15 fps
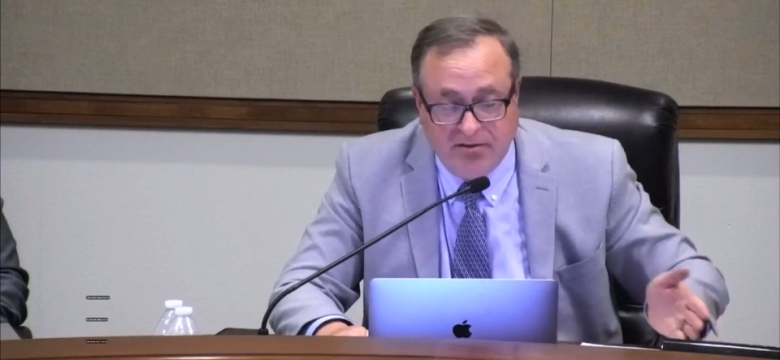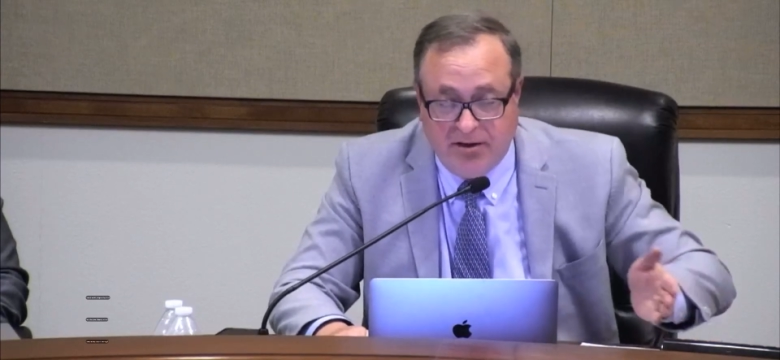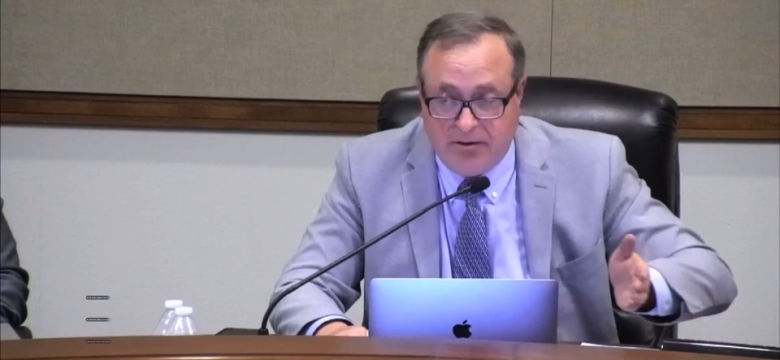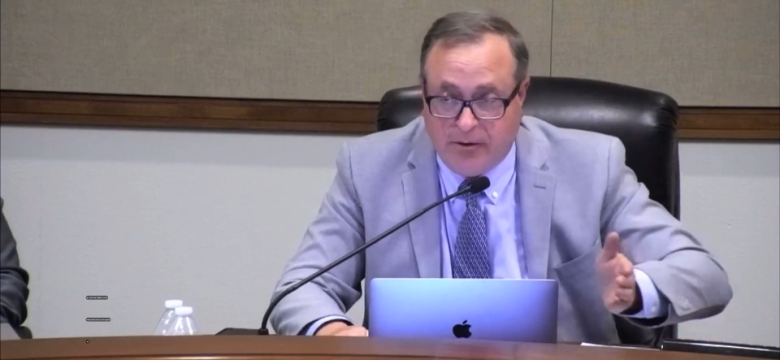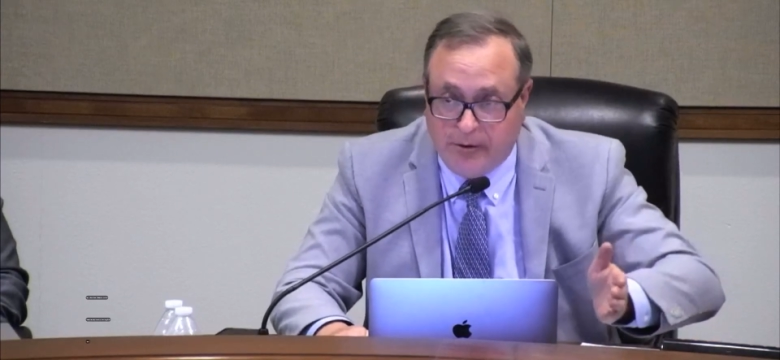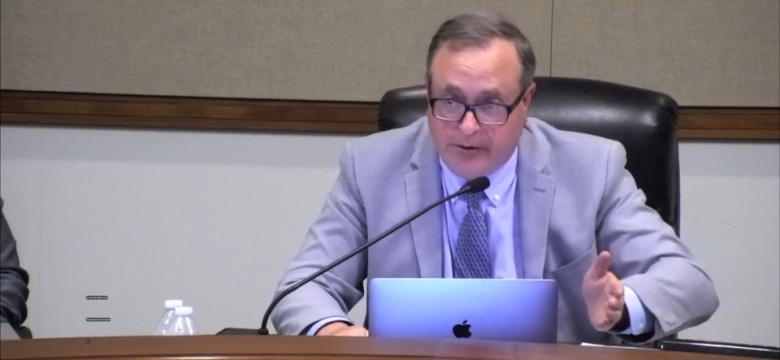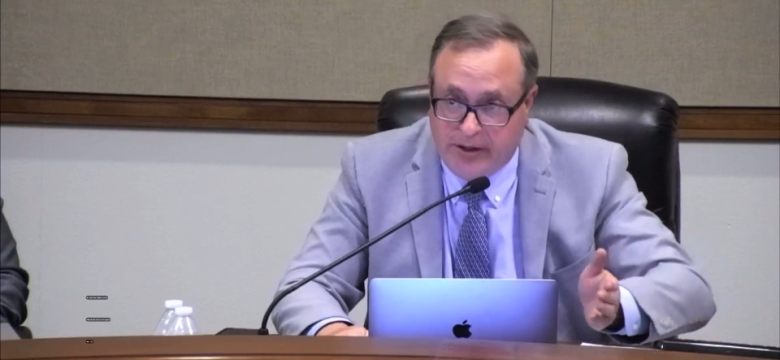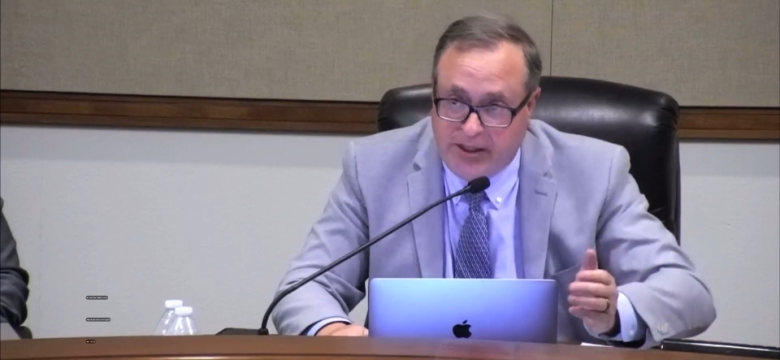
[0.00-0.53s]

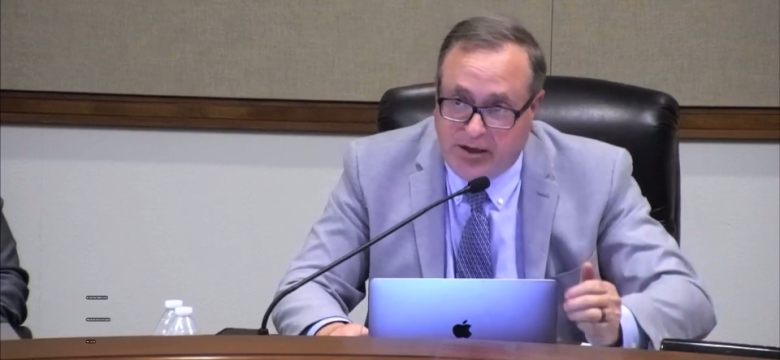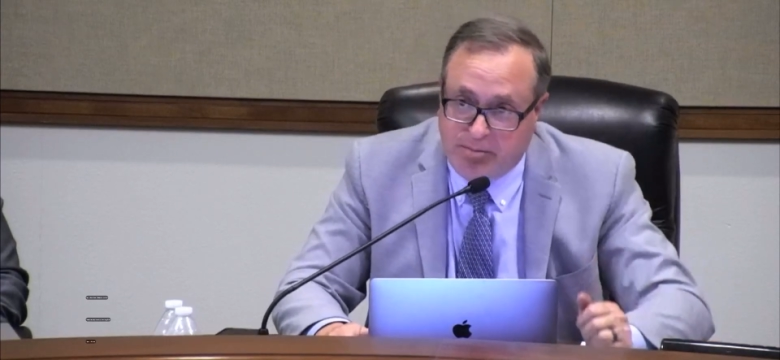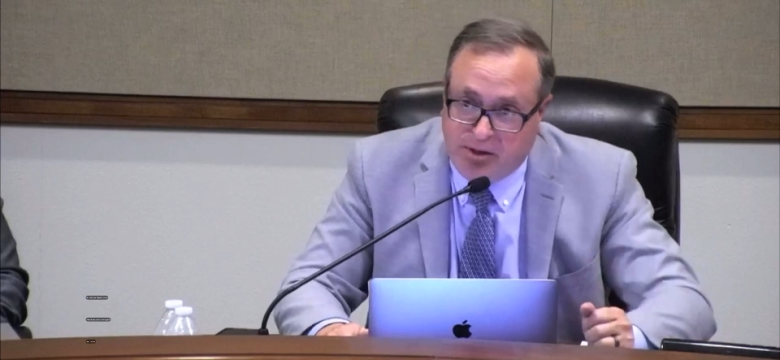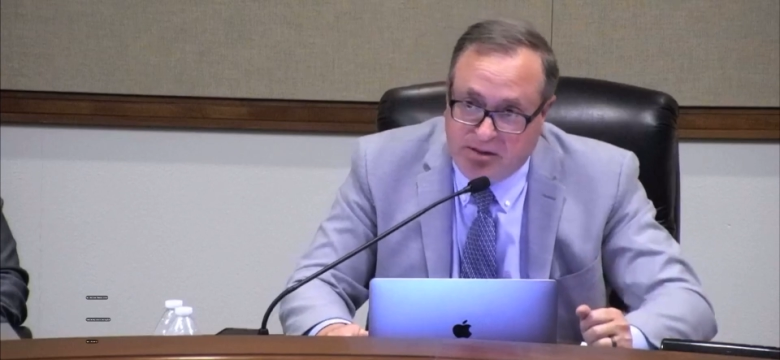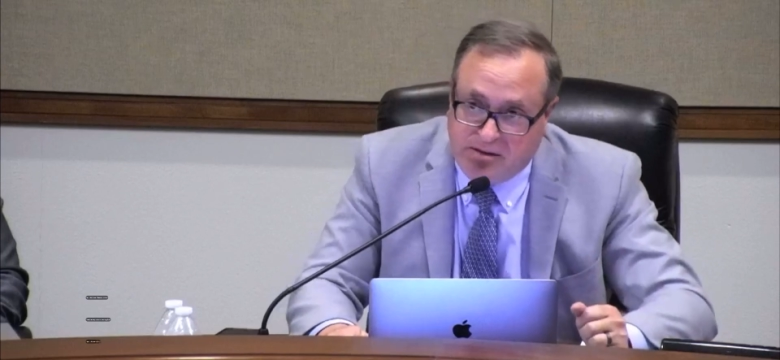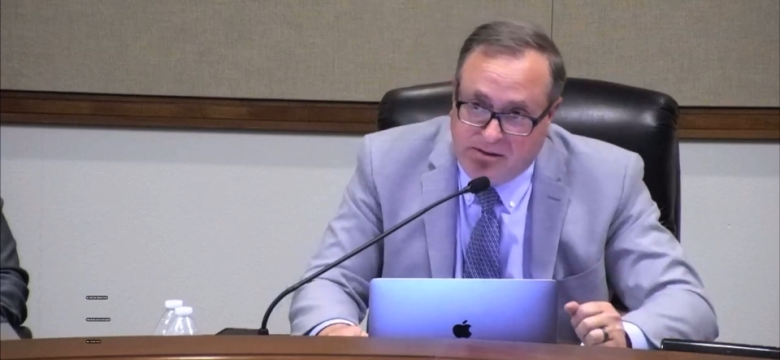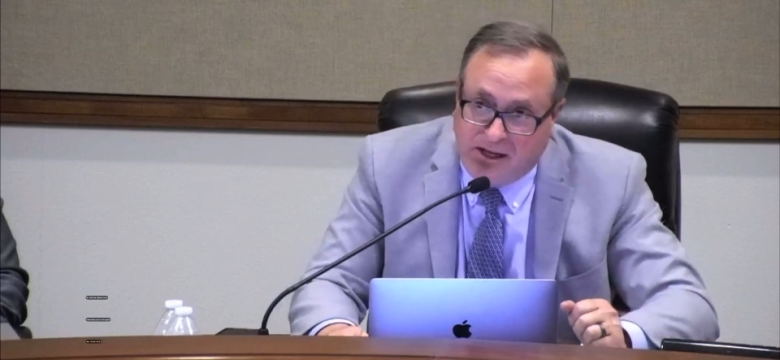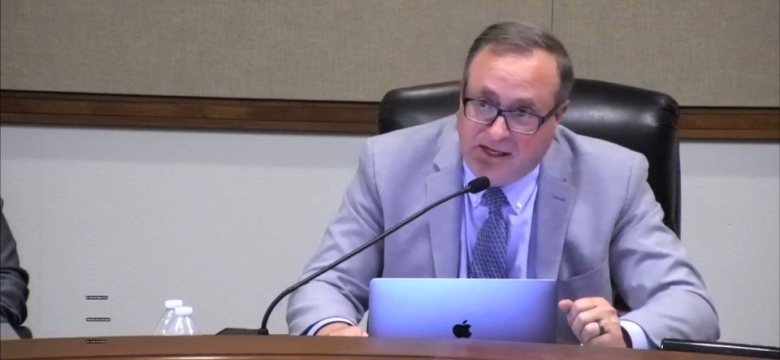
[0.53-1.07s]
hurry up on the
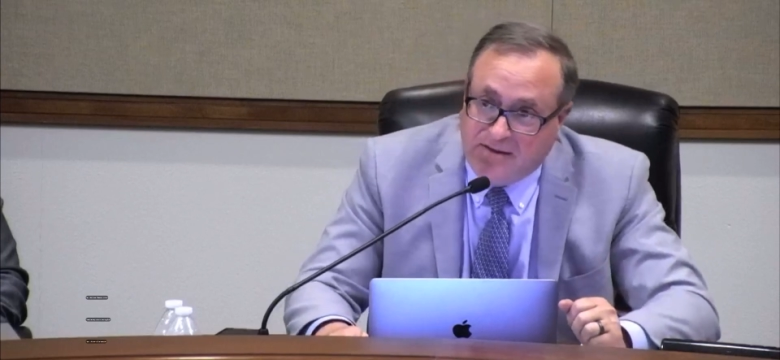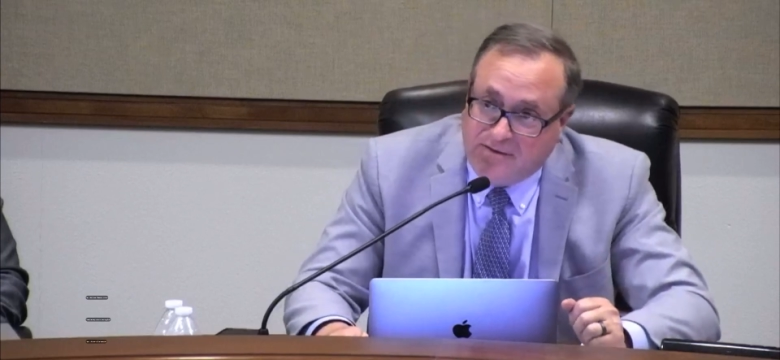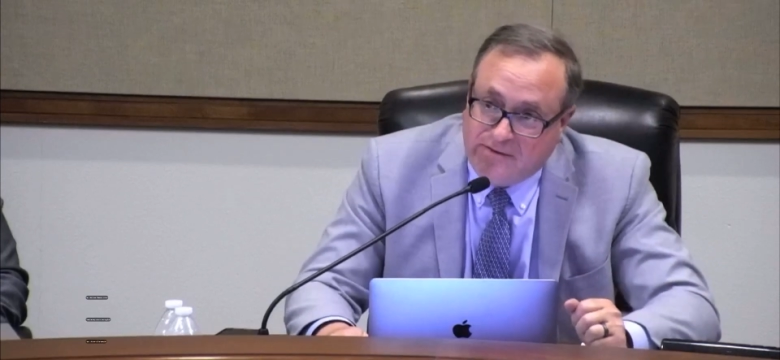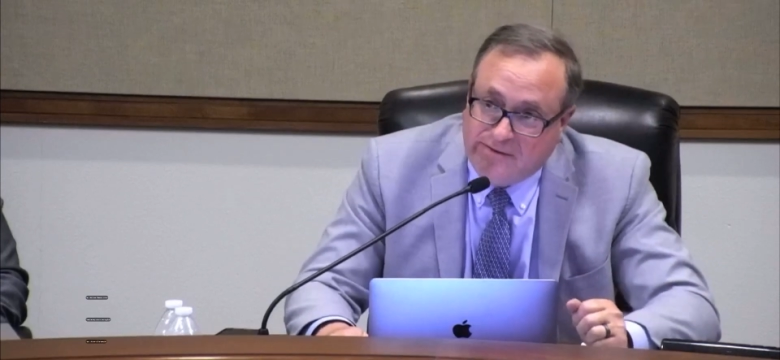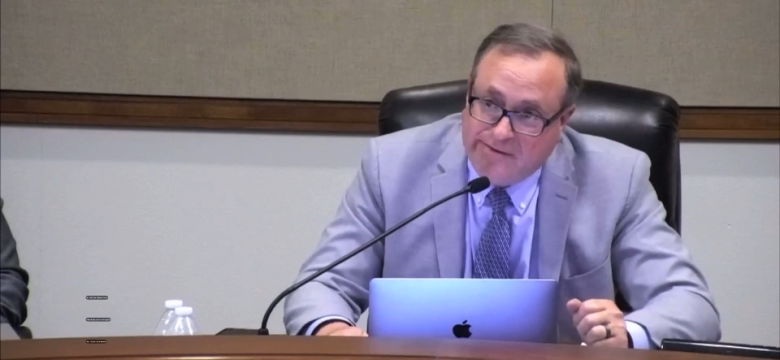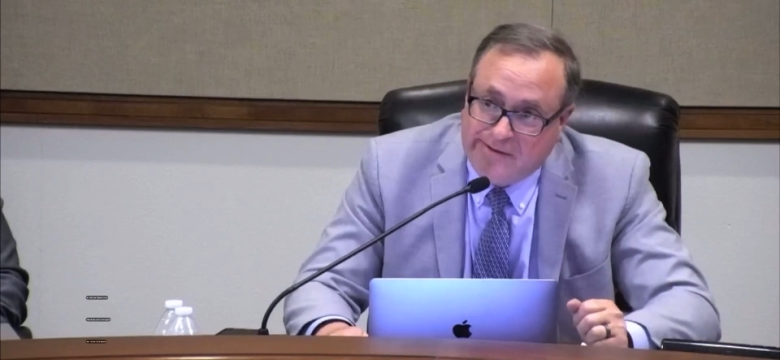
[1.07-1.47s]
lights.